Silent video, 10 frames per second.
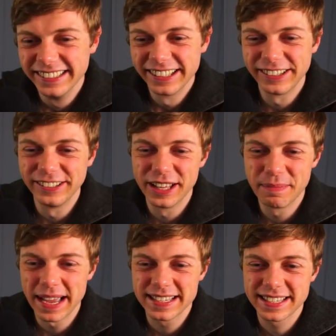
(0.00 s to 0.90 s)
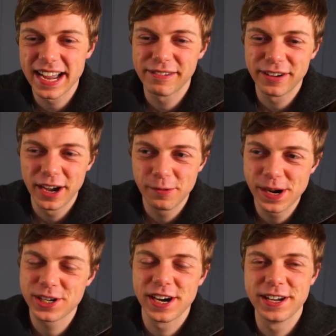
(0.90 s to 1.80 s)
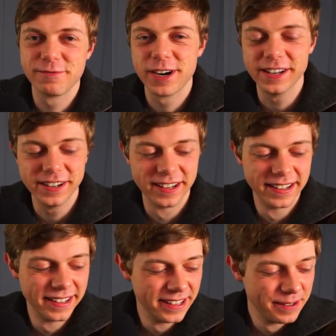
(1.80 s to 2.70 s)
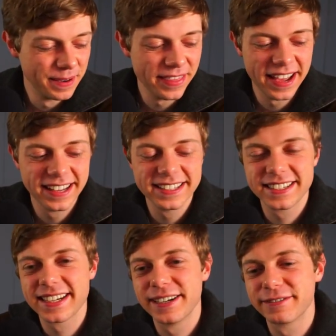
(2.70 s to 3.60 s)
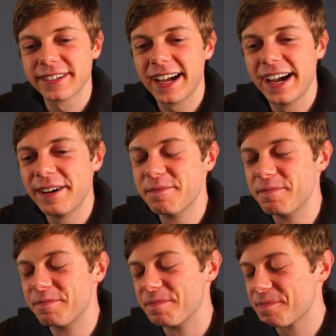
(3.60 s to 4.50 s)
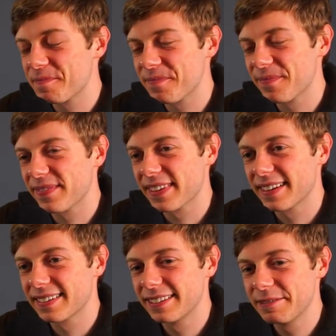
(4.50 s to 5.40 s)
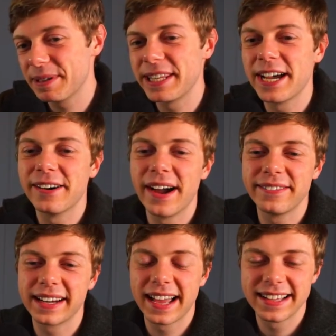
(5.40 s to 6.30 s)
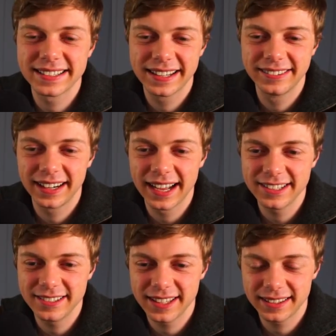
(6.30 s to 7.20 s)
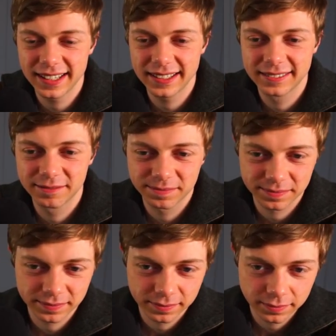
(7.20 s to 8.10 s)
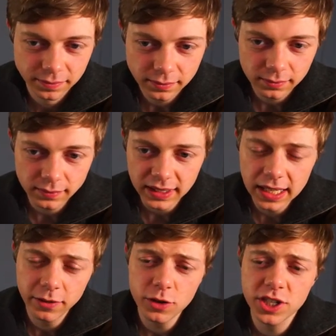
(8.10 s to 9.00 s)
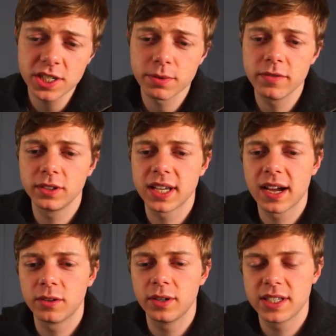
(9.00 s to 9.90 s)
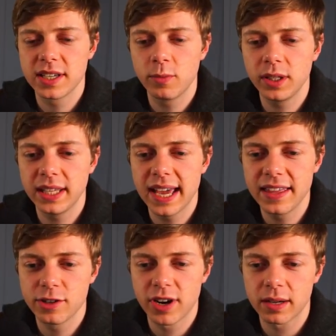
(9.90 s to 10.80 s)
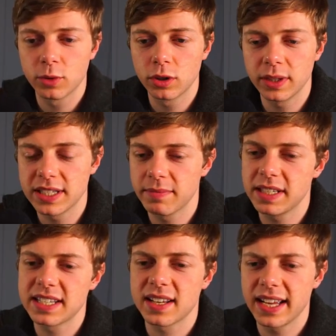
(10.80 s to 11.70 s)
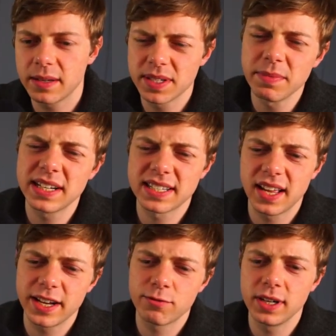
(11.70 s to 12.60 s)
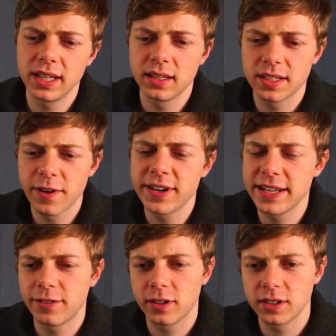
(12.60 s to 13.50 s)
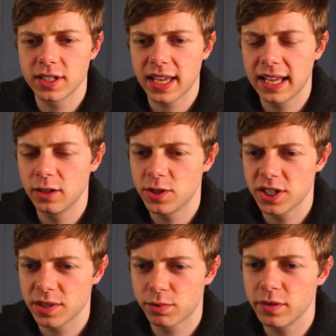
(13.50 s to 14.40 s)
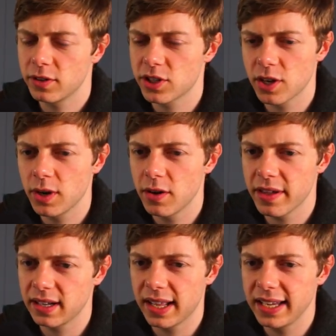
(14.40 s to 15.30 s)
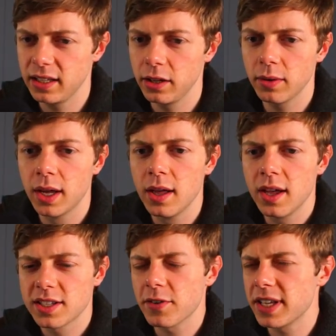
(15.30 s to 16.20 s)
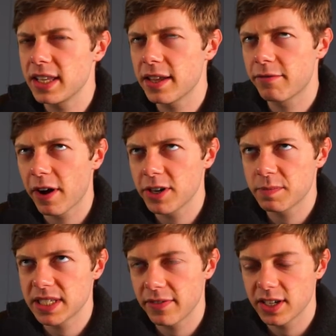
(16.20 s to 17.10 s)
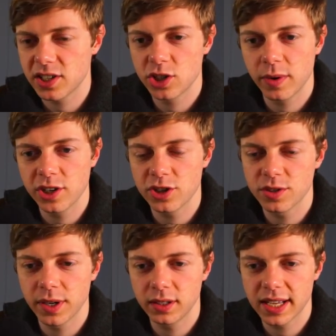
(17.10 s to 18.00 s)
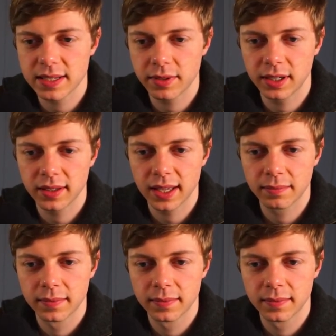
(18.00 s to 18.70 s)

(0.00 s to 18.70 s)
All the best stuff I wish I'd written, but they're his stuff. But no, I'm glad. I'm glad you think that. If Lucien's approval down, will he hate the Dragonborn or will he simply dislike him? Simply dislike, really. It's very difficult to get Lucien's approval so low that he'll hate you. It's only the very specific situations where you'll get something like that.